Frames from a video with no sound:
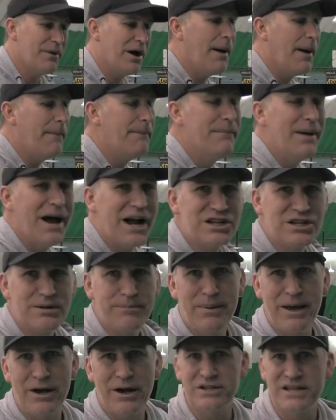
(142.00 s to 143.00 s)
a
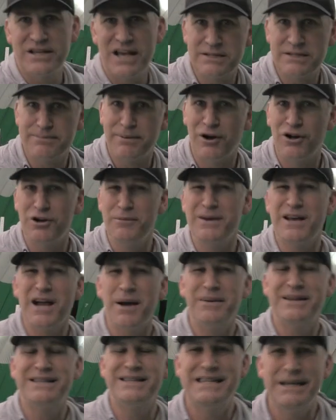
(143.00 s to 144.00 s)
much better tennis player and you
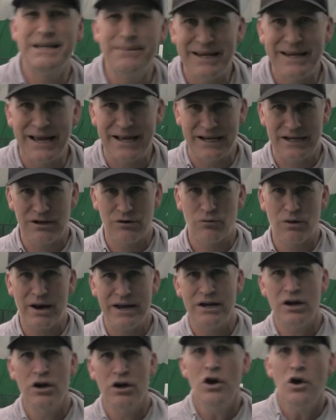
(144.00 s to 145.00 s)
become intimidating,
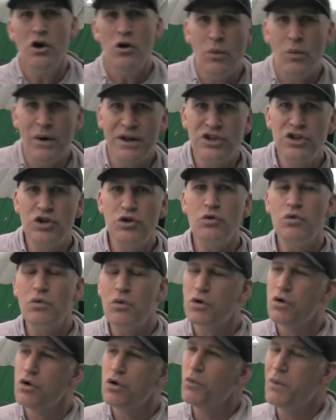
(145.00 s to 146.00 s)
right?
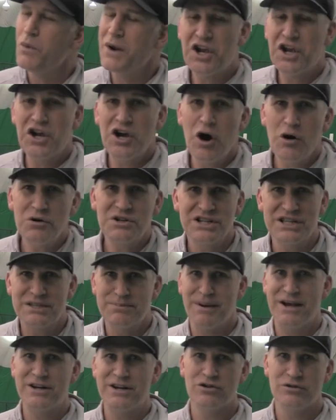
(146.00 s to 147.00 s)
When a coach
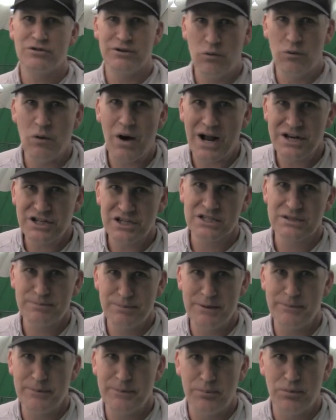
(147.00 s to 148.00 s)
especially watches
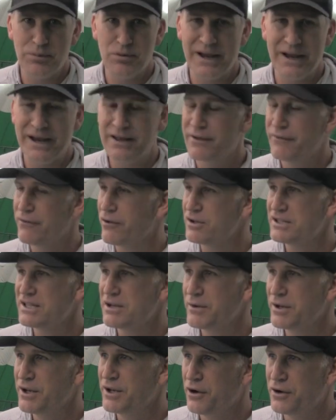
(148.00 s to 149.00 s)
people play, the first
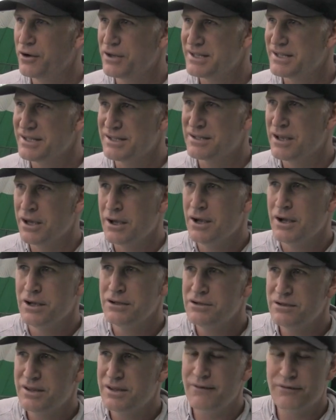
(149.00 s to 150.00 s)
thing we notice is,
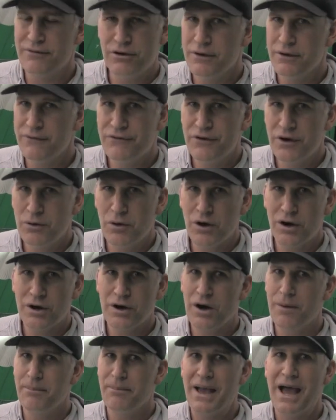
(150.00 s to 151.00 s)
do they have good
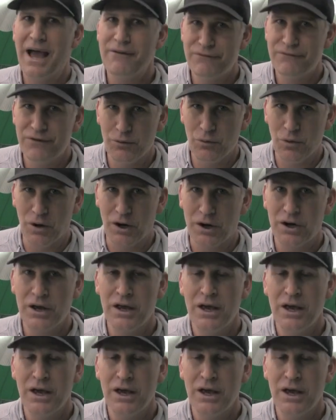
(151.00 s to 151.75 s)
footwork or bad footwork?